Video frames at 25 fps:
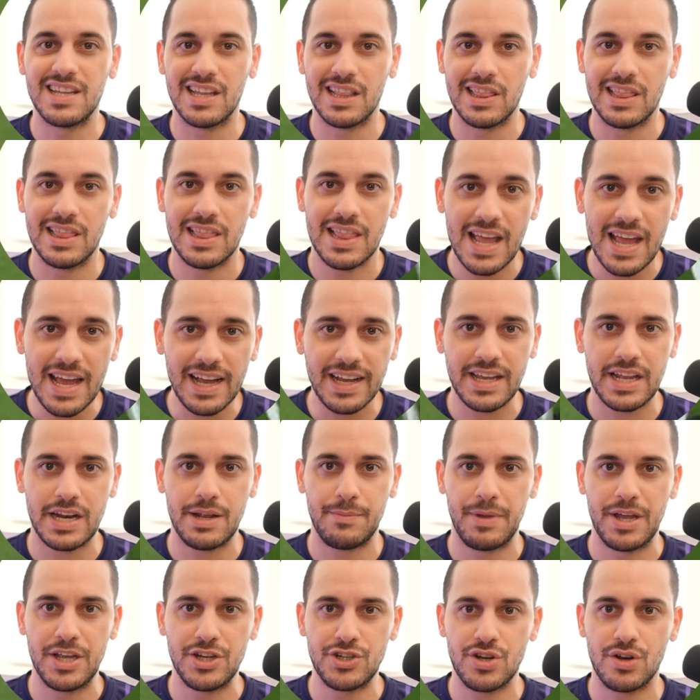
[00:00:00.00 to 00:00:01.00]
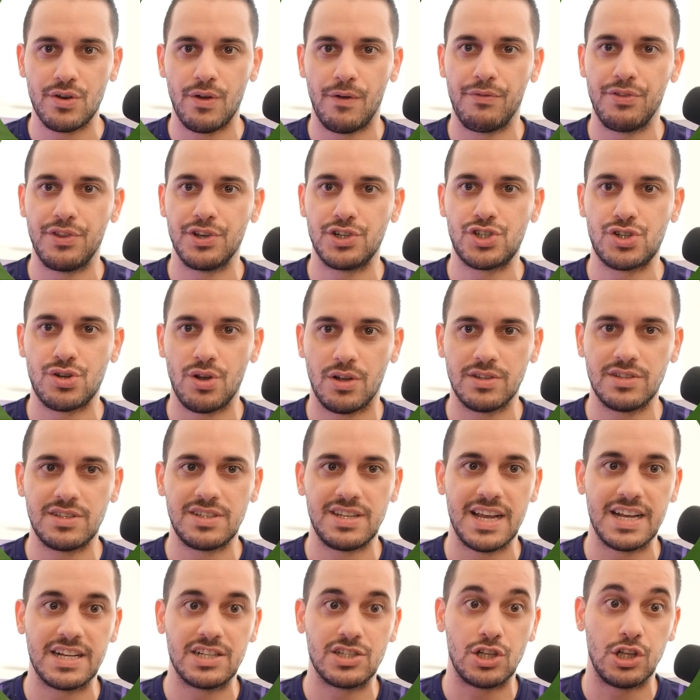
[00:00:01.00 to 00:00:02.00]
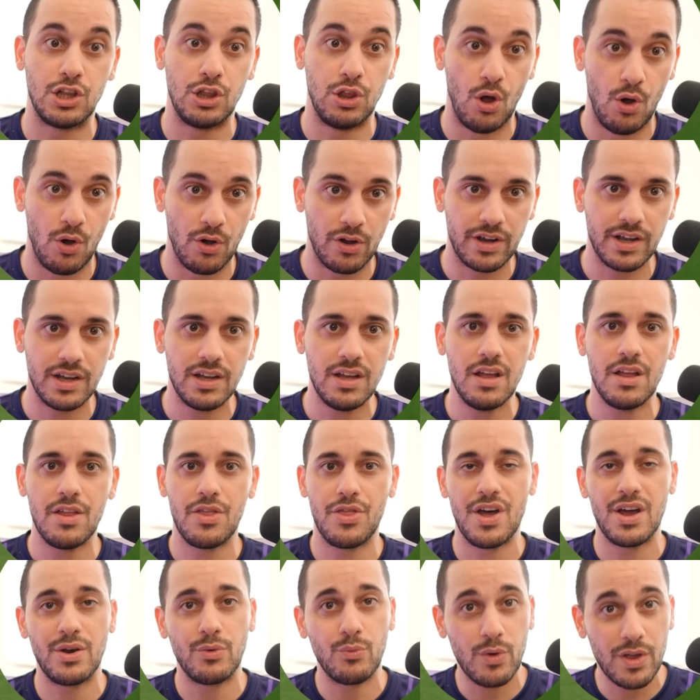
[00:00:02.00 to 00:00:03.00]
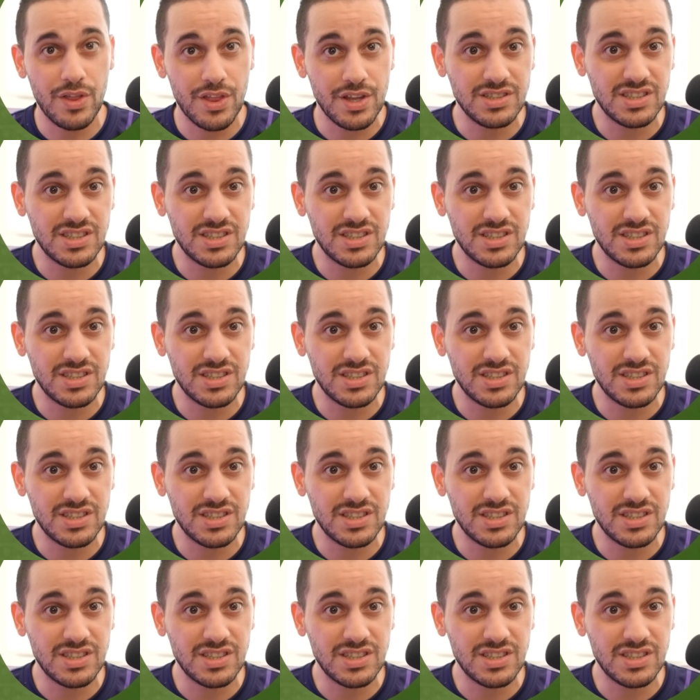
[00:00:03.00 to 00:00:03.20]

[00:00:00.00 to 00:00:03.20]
the lag animation of the shot takes longer than with